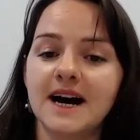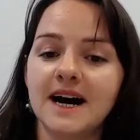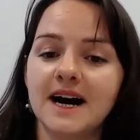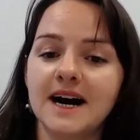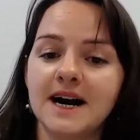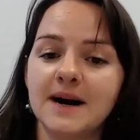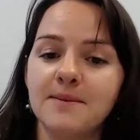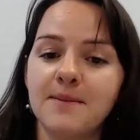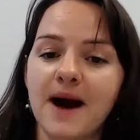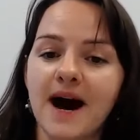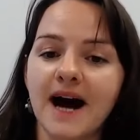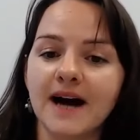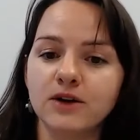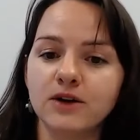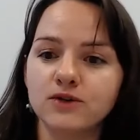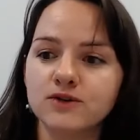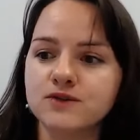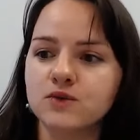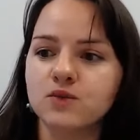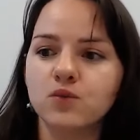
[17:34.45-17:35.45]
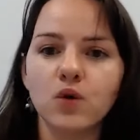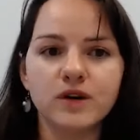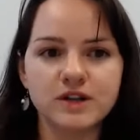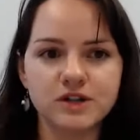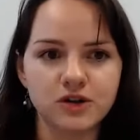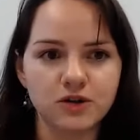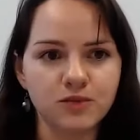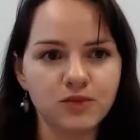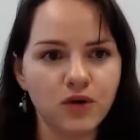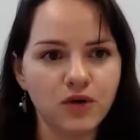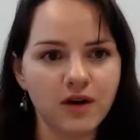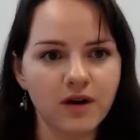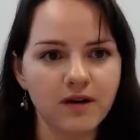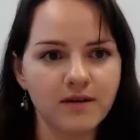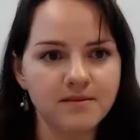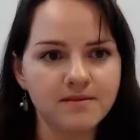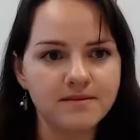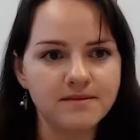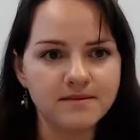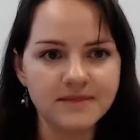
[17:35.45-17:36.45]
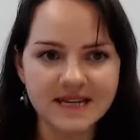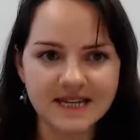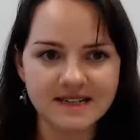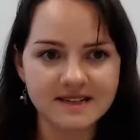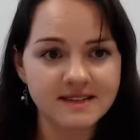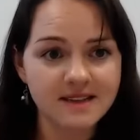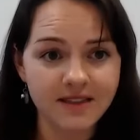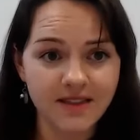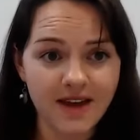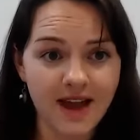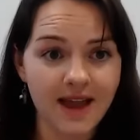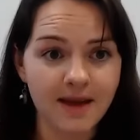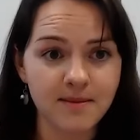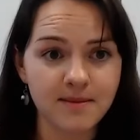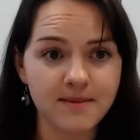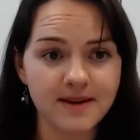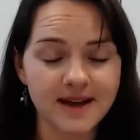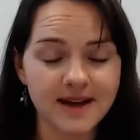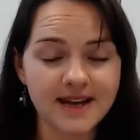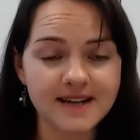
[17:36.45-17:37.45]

And also, what does your product mean to them?